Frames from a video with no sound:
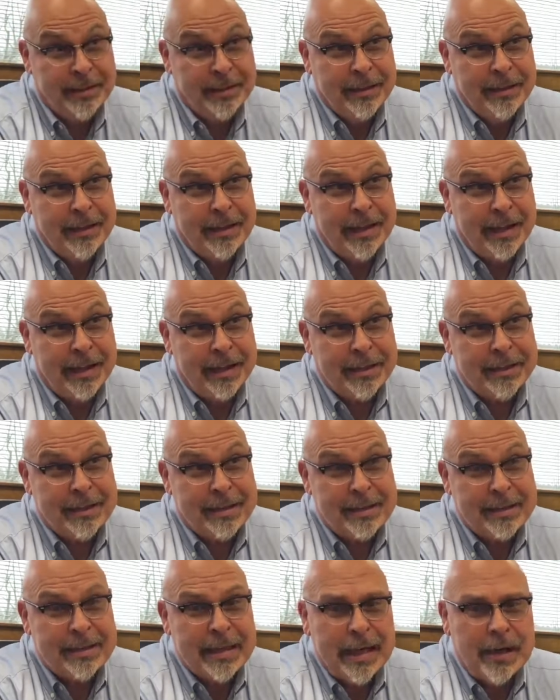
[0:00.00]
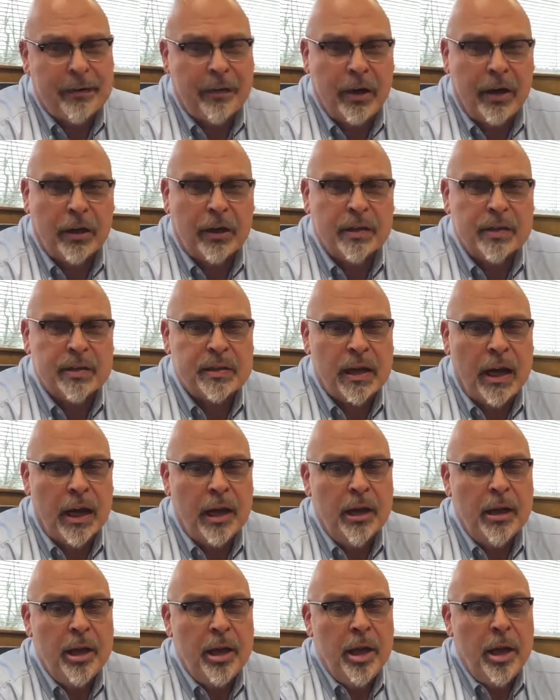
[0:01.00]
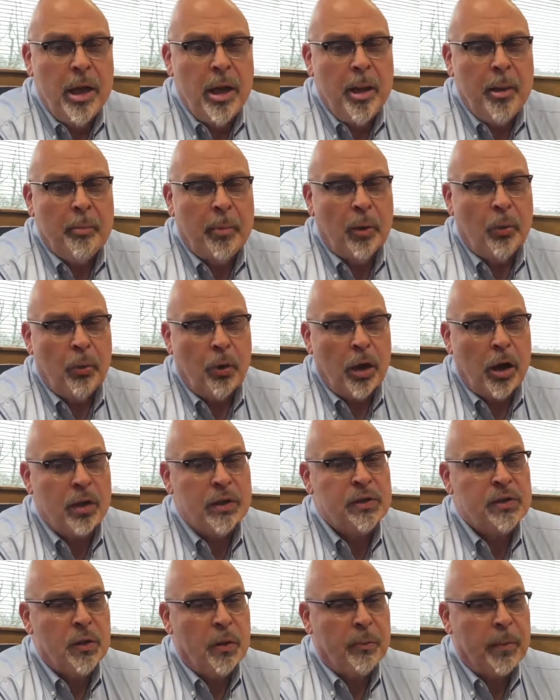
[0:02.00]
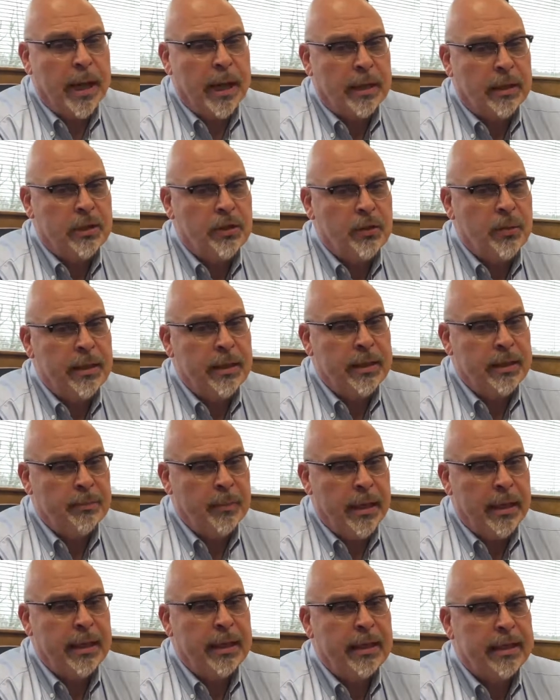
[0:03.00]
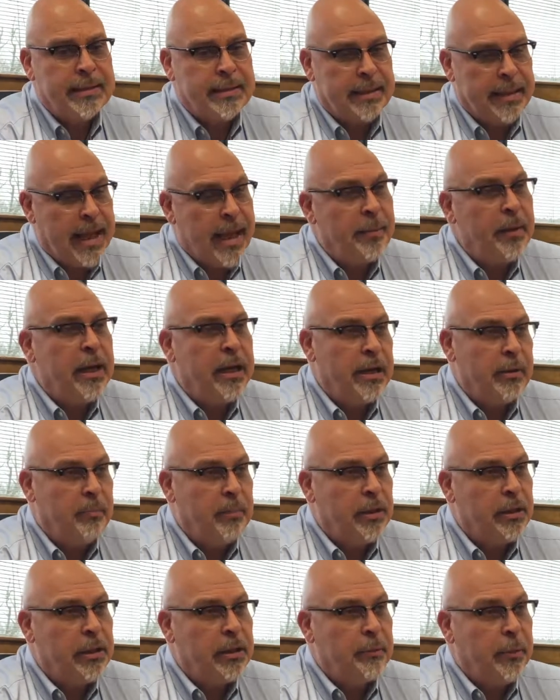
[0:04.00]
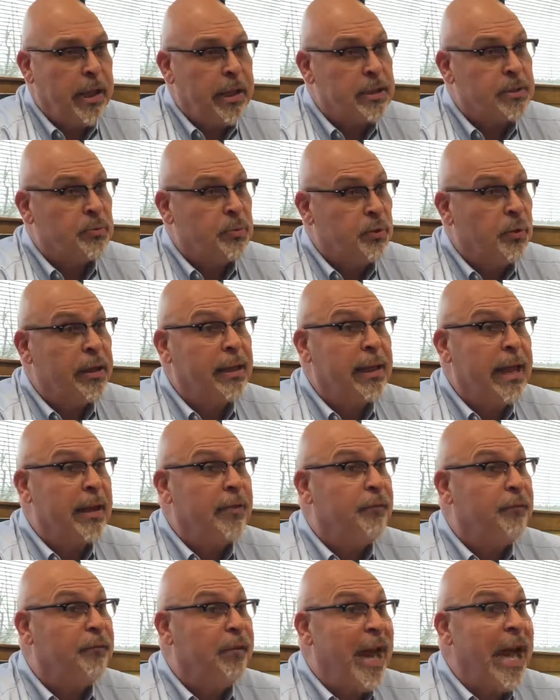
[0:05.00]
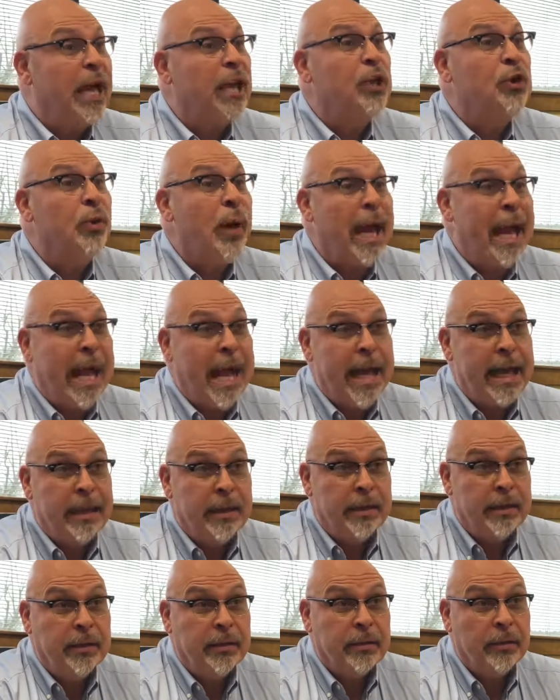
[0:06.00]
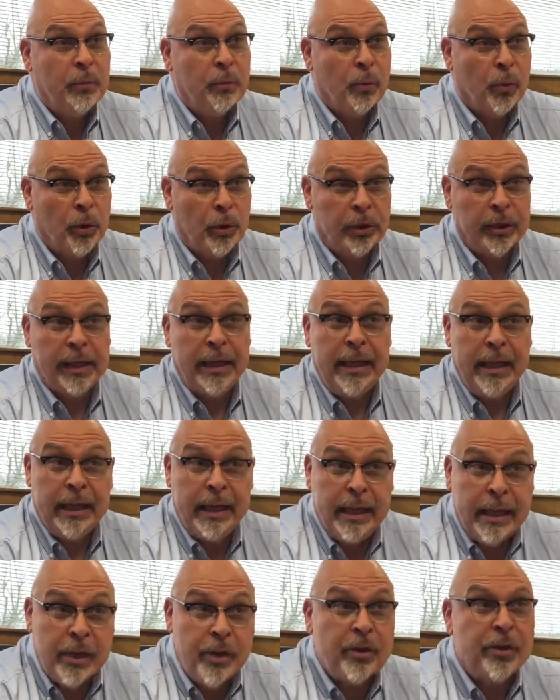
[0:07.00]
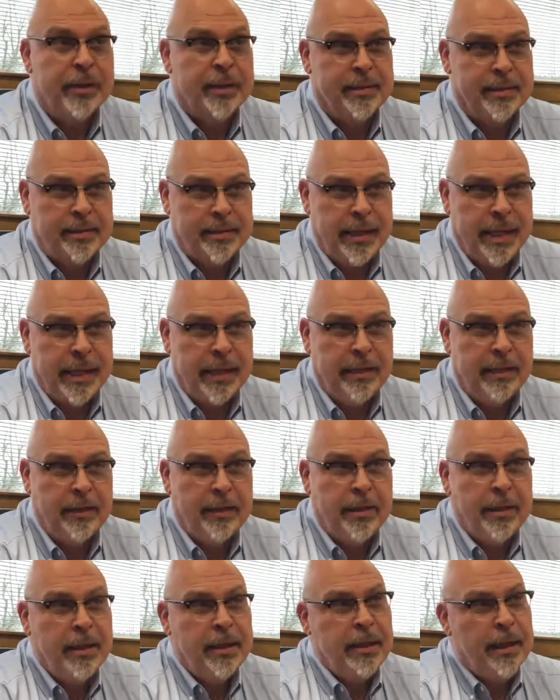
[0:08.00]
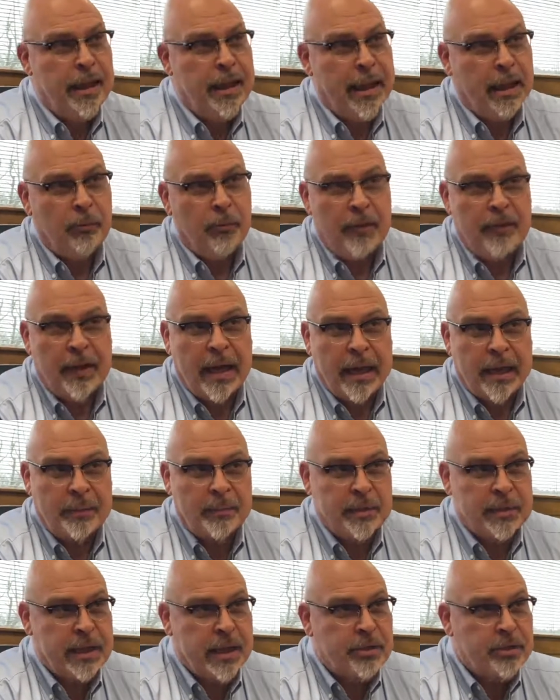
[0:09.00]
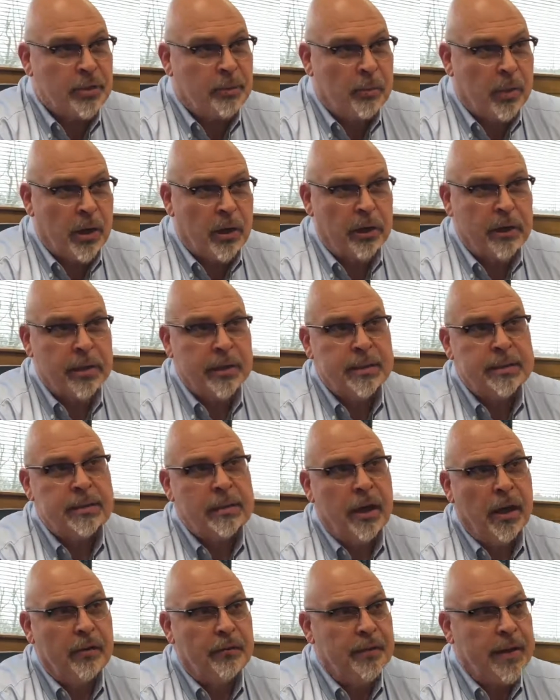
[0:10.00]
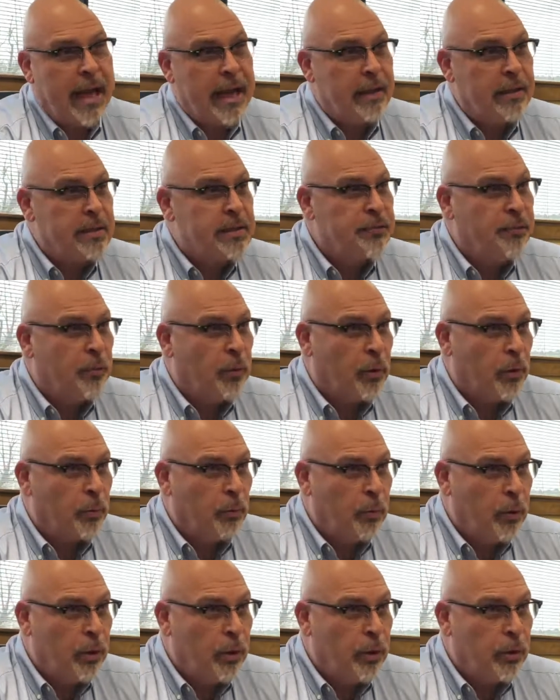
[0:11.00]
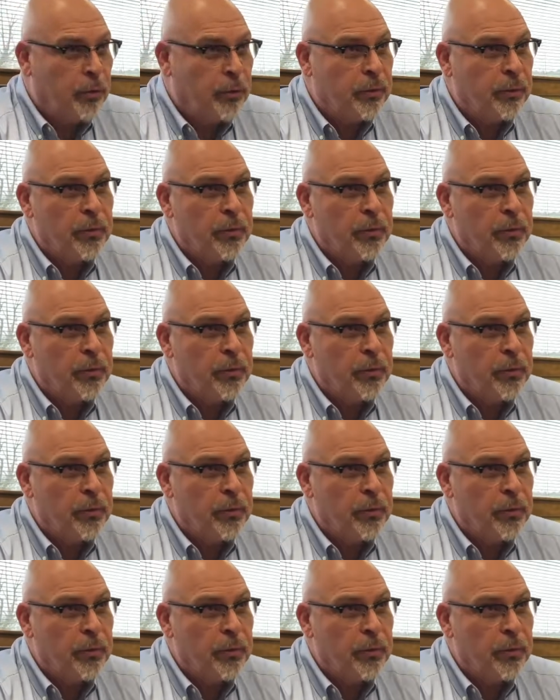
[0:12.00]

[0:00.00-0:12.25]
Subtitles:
to the state of Arkansas. But we're also, by making these laminated building panels, we're doing a lot of value added work here in the state. And then we've got the potential markets of Dallas, Fort Worth,